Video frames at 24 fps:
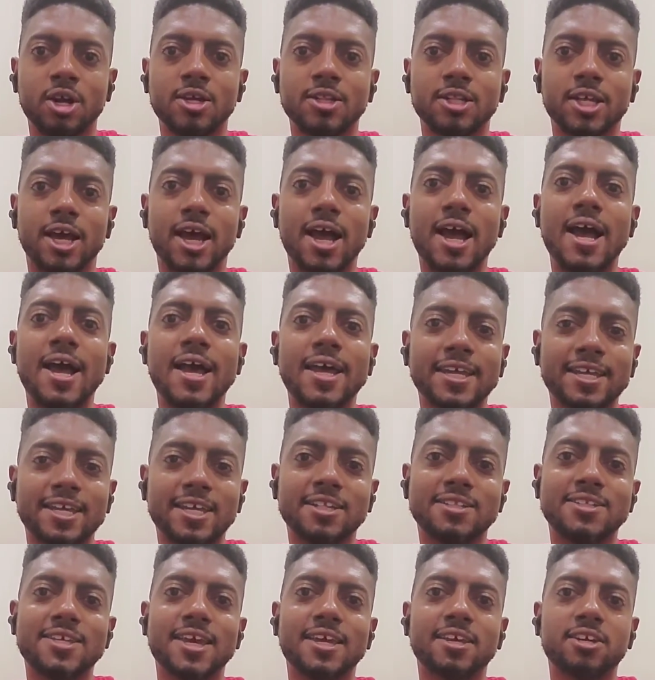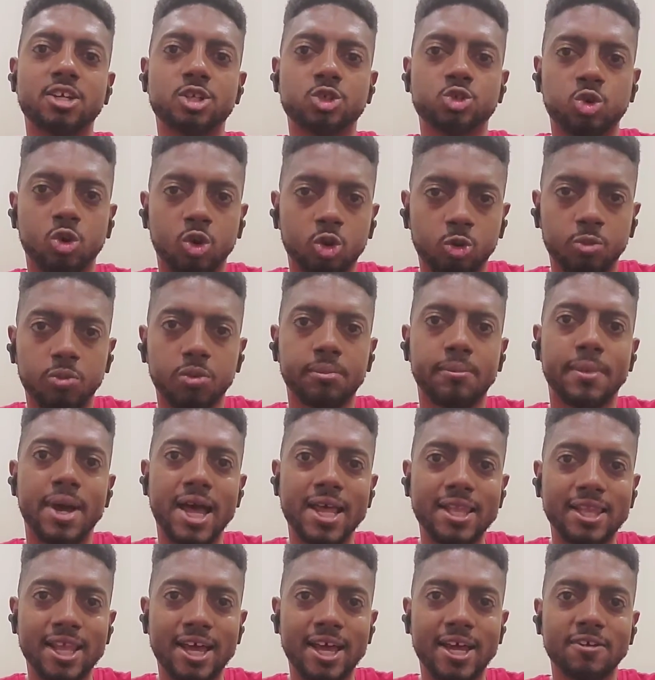that I can take control over my
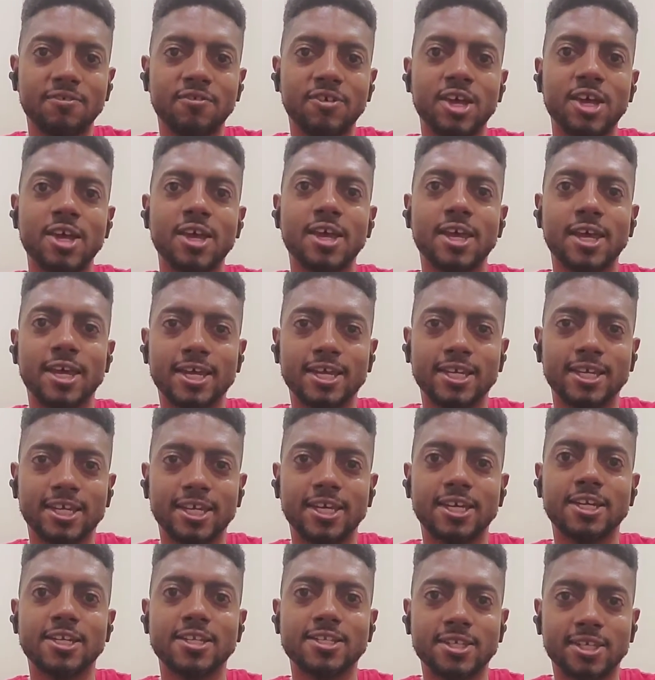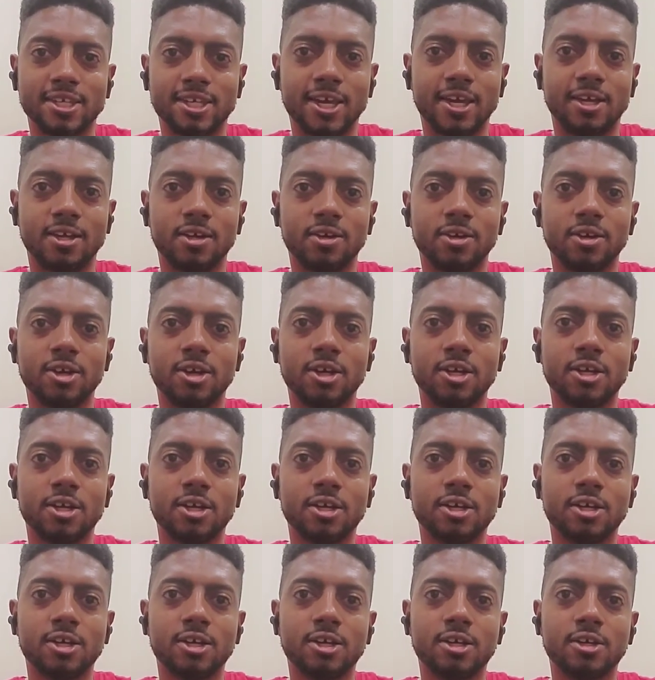life and get it together.
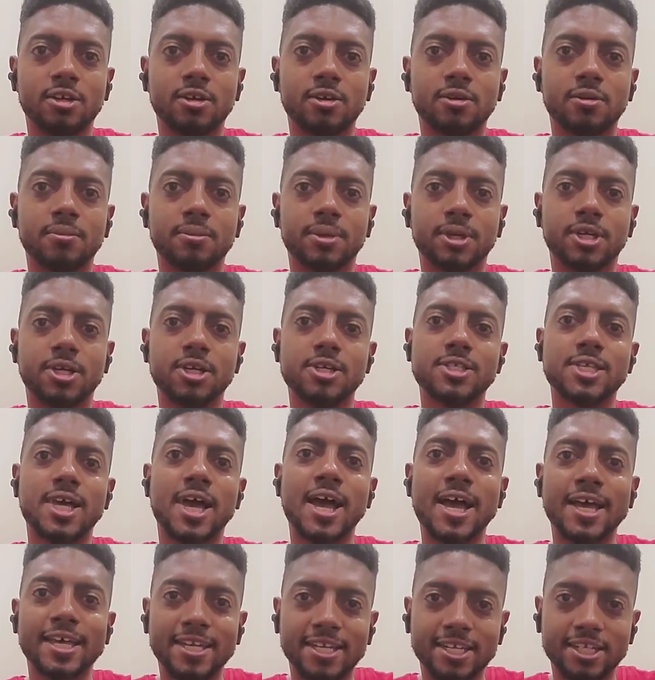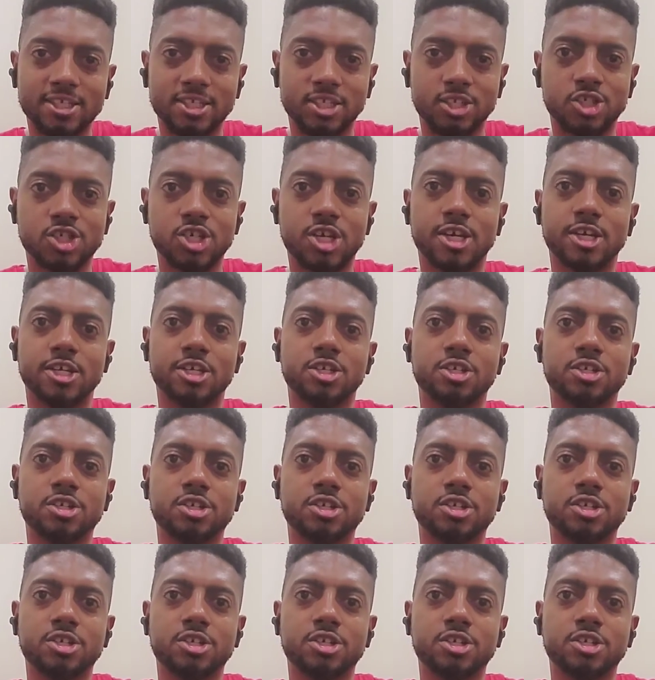Because I need to change.